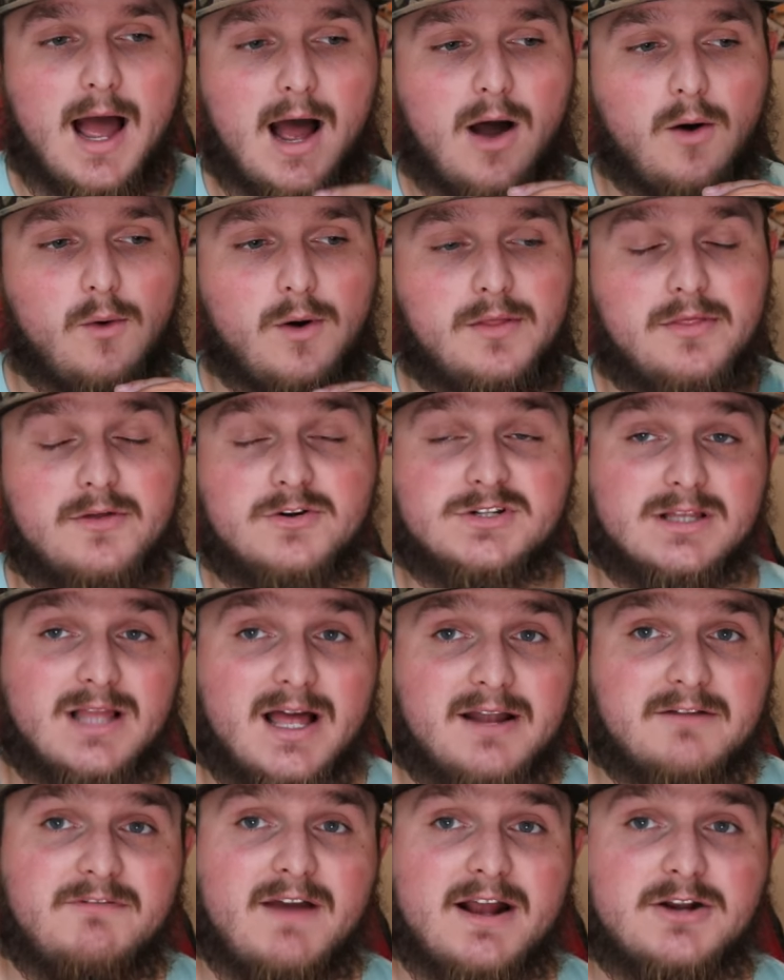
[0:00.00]
Now, there's a
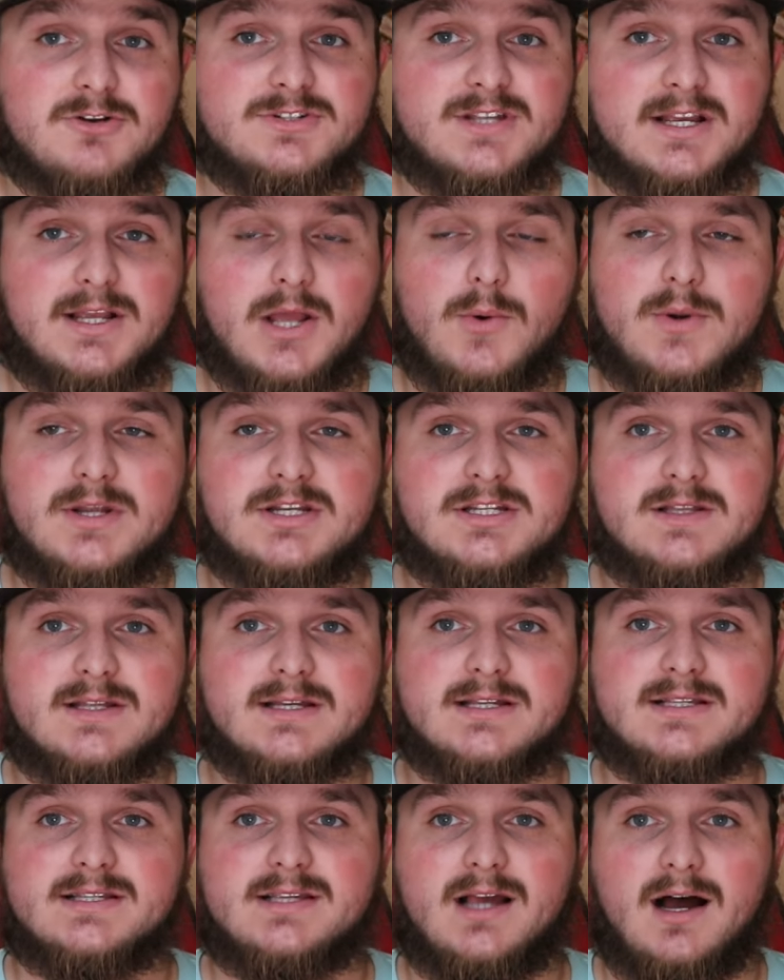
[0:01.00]
lot of factors that go into
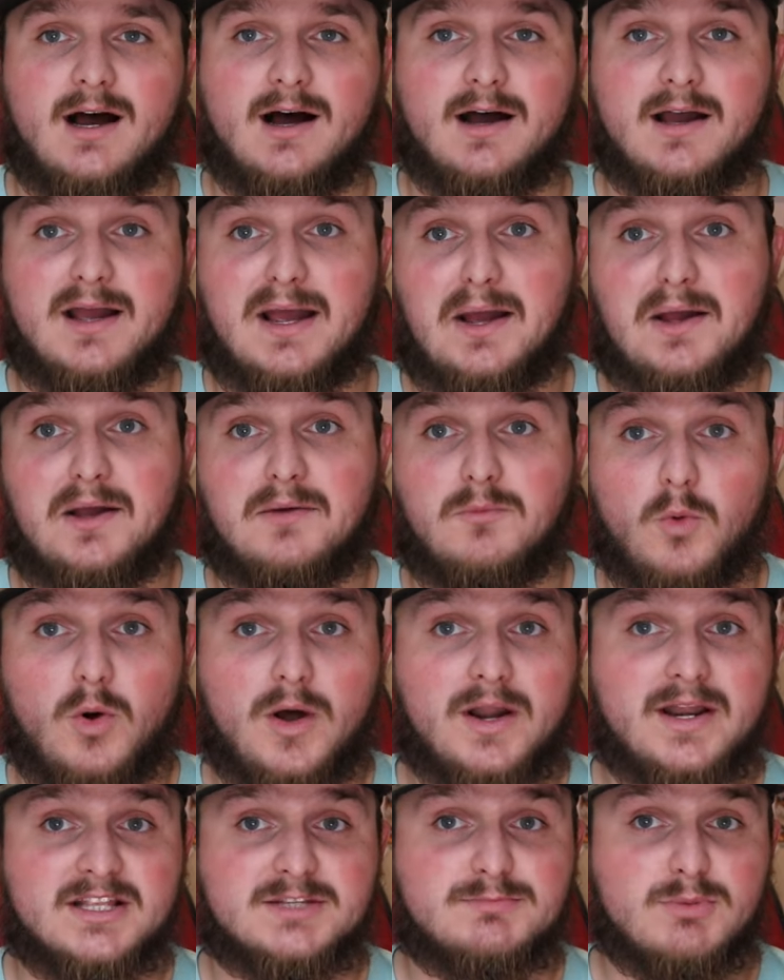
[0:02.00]
this.
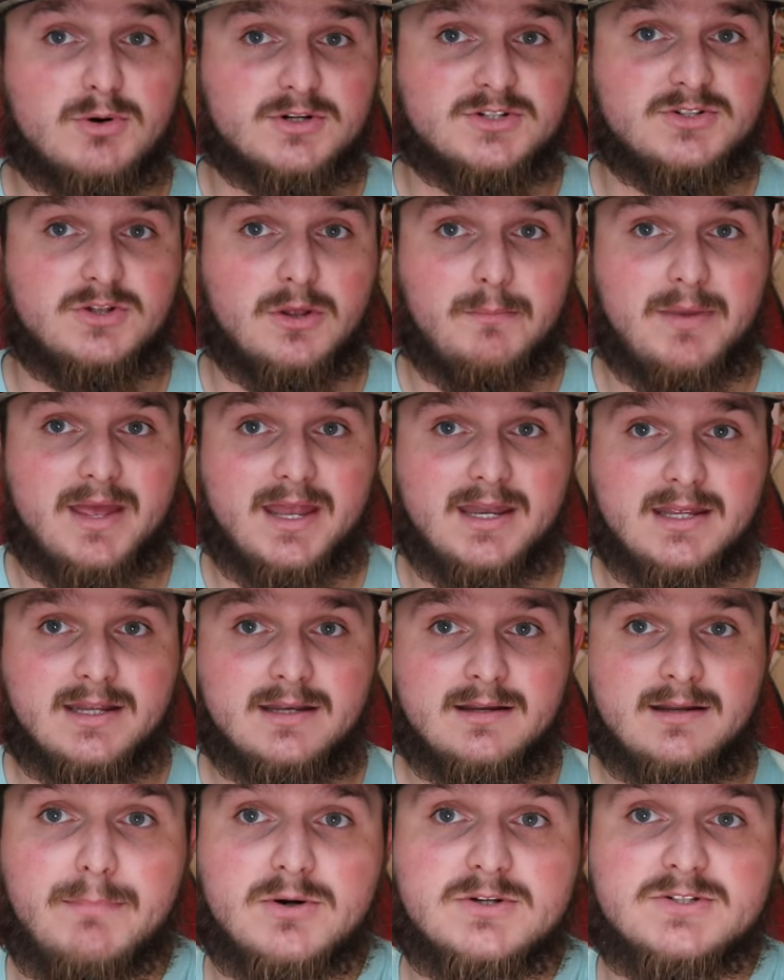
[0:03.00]
One, it's personal
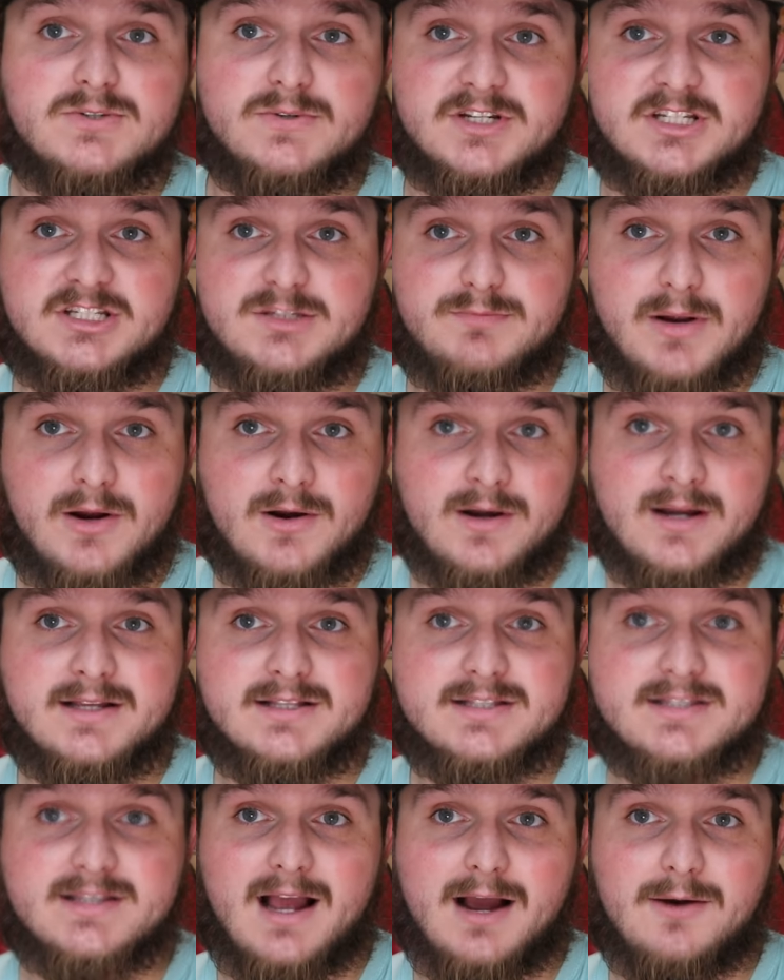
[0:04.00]
opinion, personal
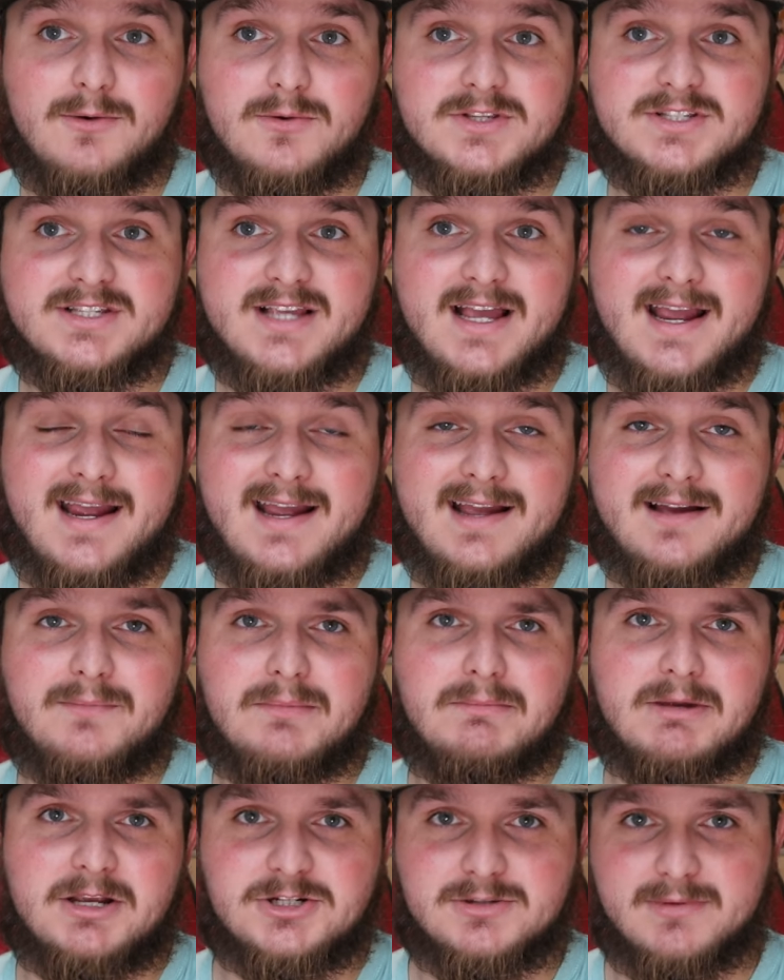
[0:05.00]
experience, I will say. I'm gonna
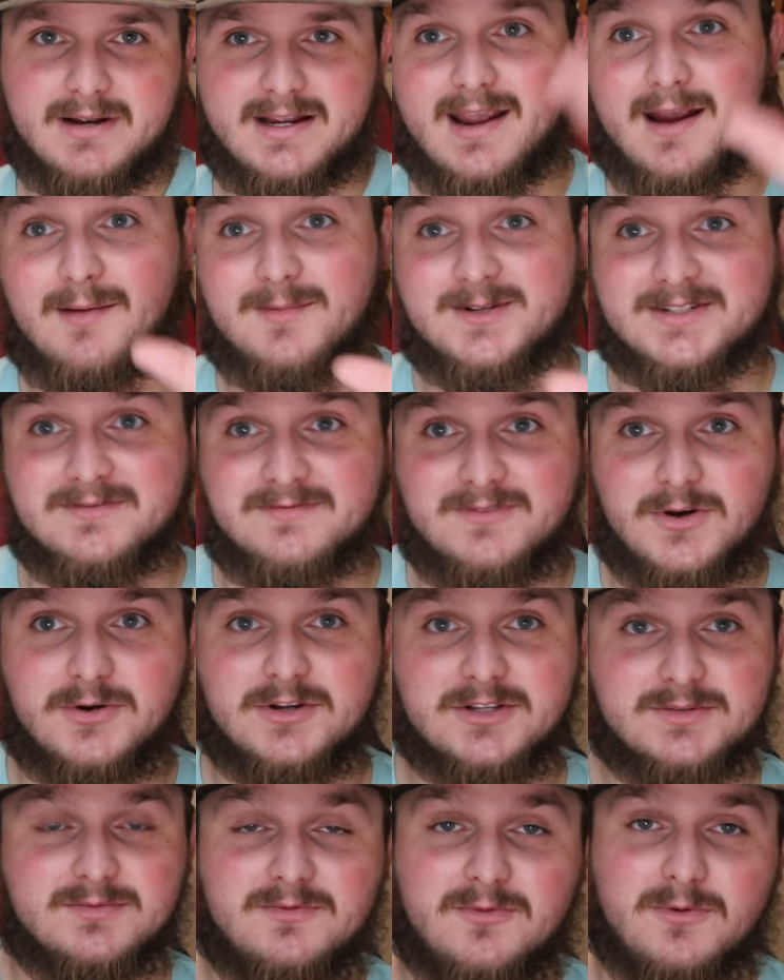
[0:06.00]
make sure my camera's in
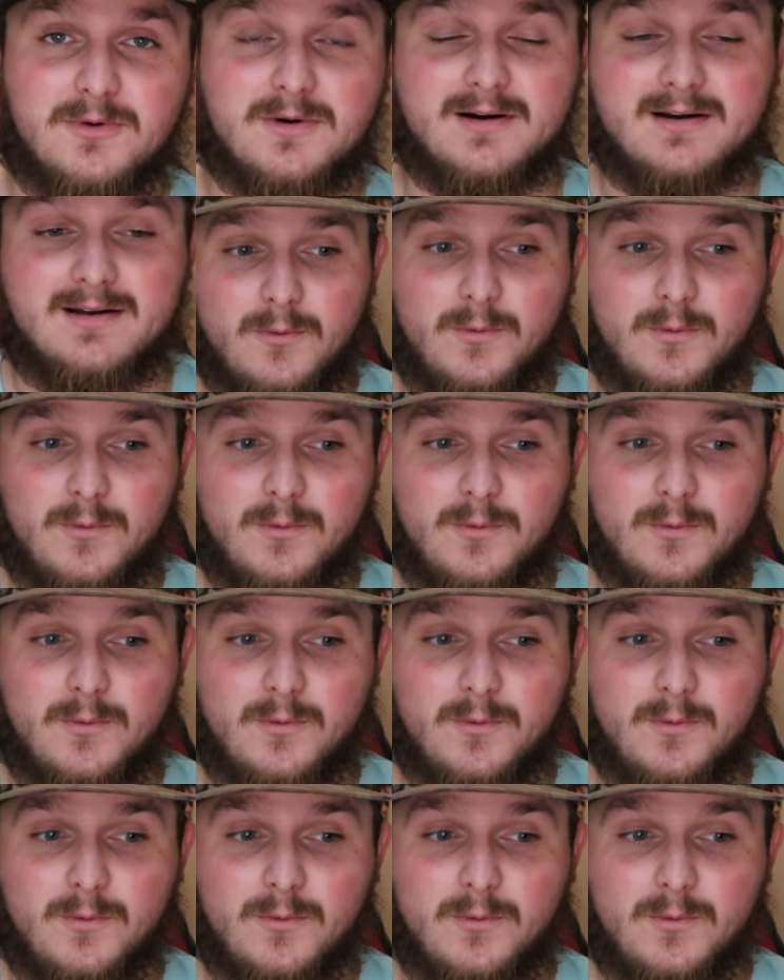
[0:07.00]
focus before